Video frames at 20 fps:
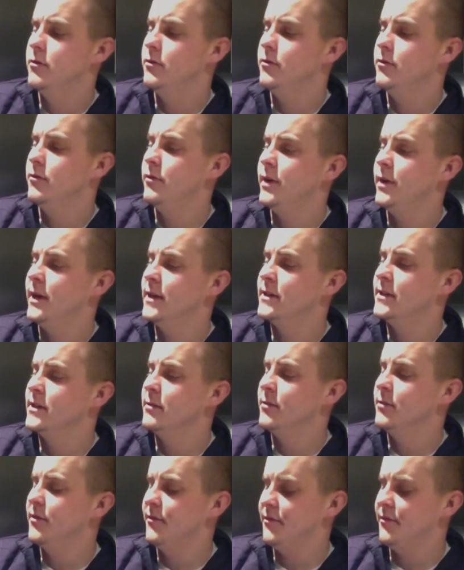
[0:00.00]
Ranked
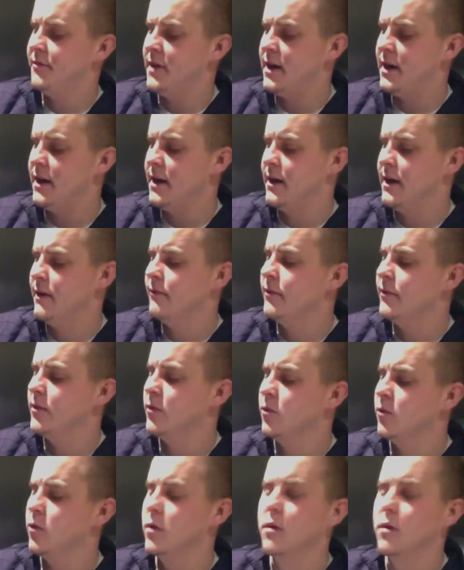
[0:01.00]
number 5 in
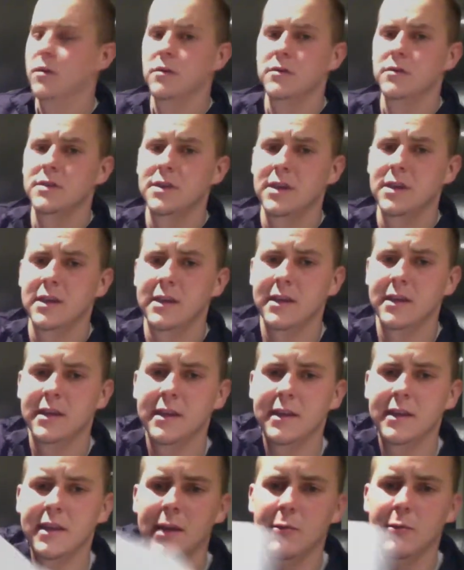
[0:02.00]
the world,
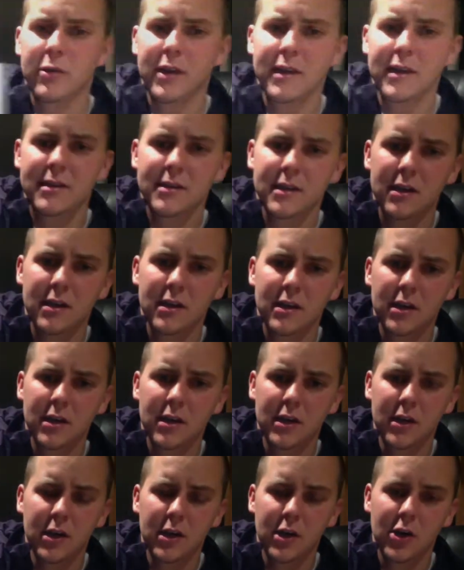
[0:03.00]
they will get
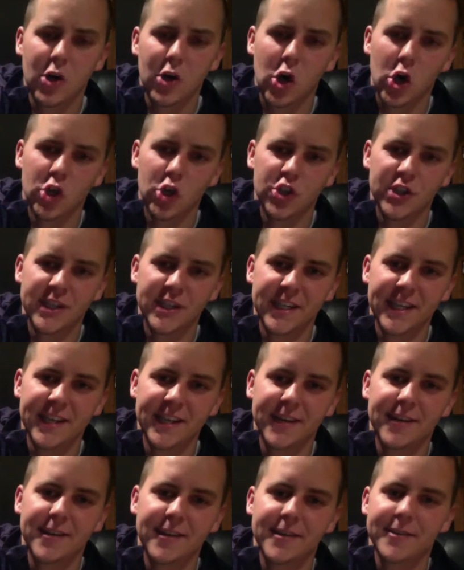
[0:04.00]

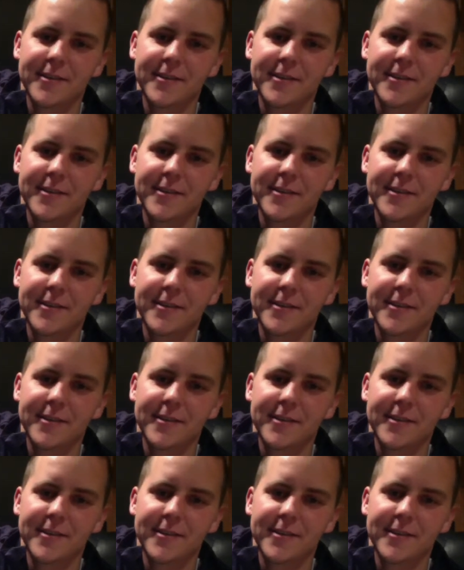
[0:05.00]
Argentina.